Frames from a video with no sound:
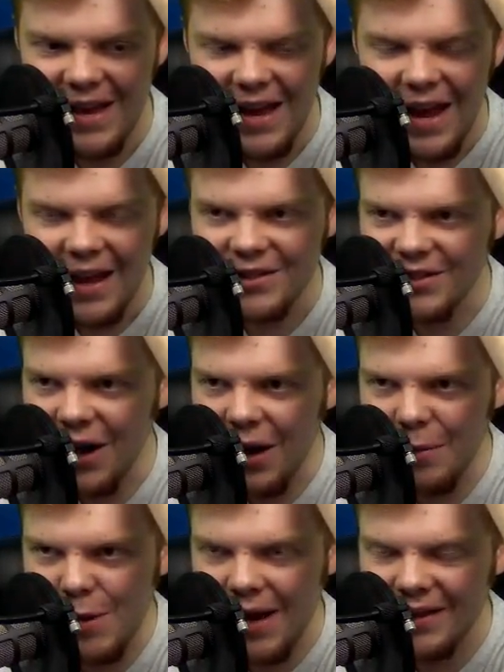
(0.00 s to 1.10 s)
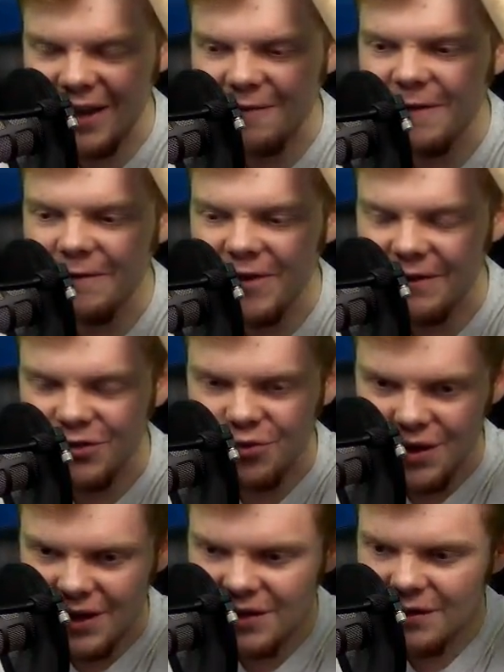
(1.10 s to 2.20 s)
And so now I'm on like 50th Street,
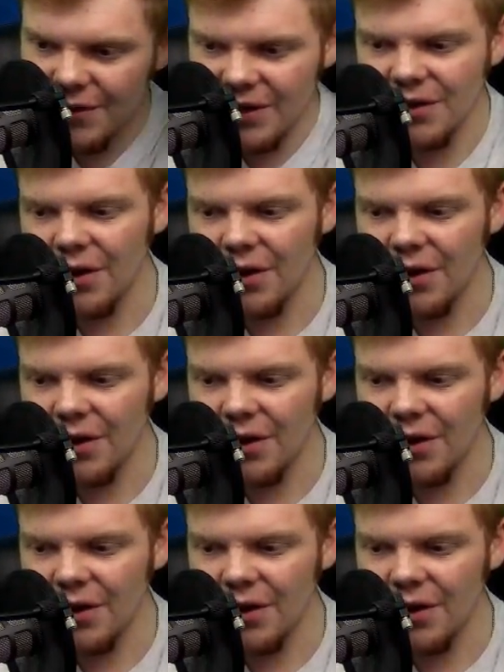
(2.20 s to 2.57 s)
because if you guys don't know,